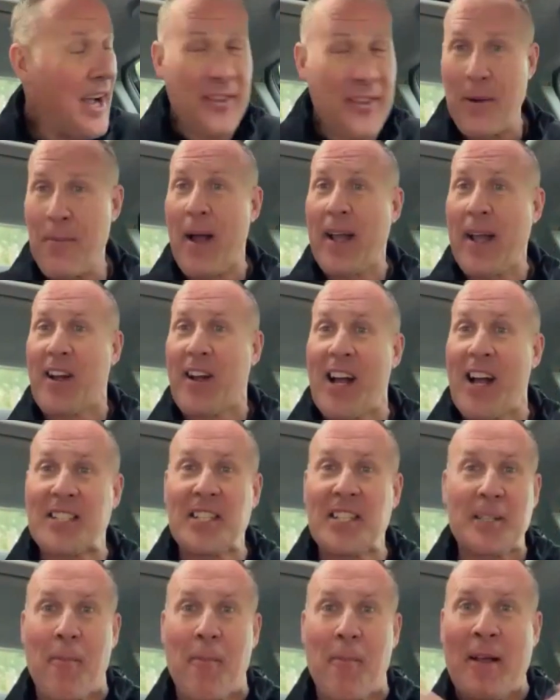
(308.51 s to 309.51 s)
I thought, my
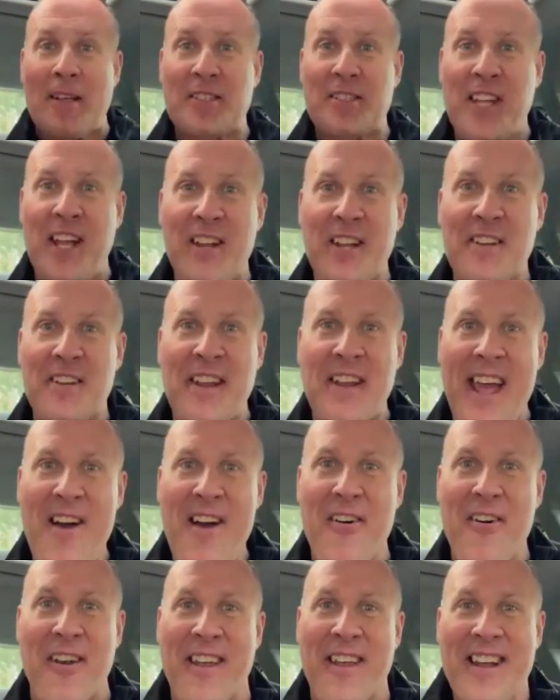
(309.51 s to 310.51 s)
gosh, this is the best deal in
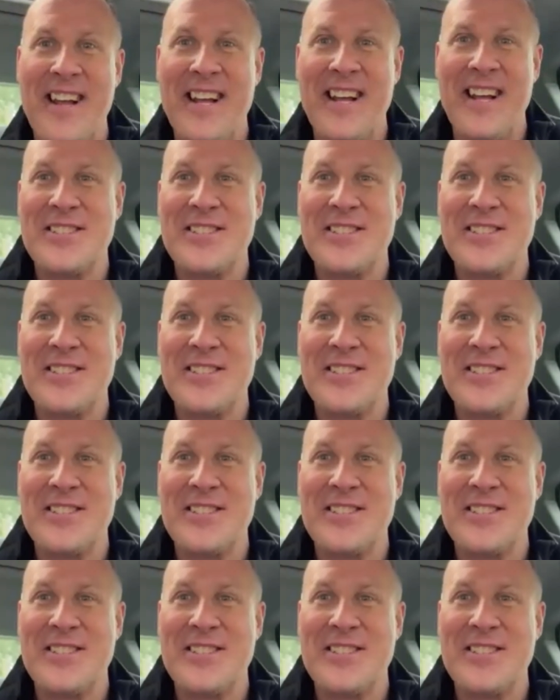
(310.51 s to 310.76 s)
town.